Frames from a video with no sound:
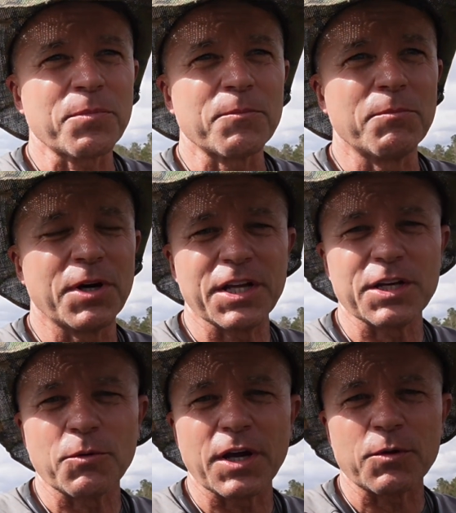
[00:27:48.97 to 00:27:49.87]
But
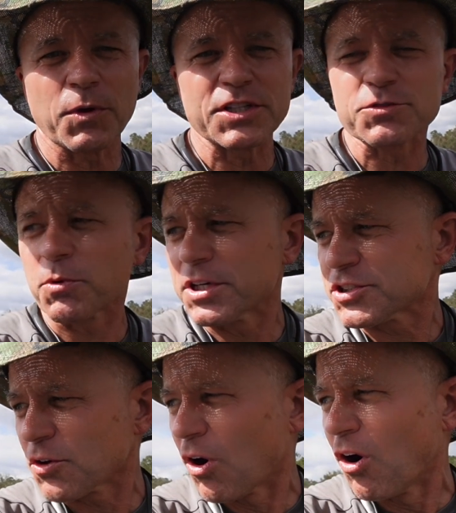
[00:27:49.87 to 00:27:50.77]
anyway, wind's pretty
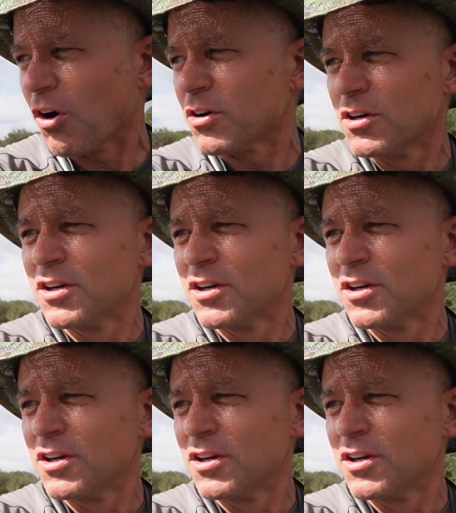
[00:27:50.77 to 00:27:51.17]
strong.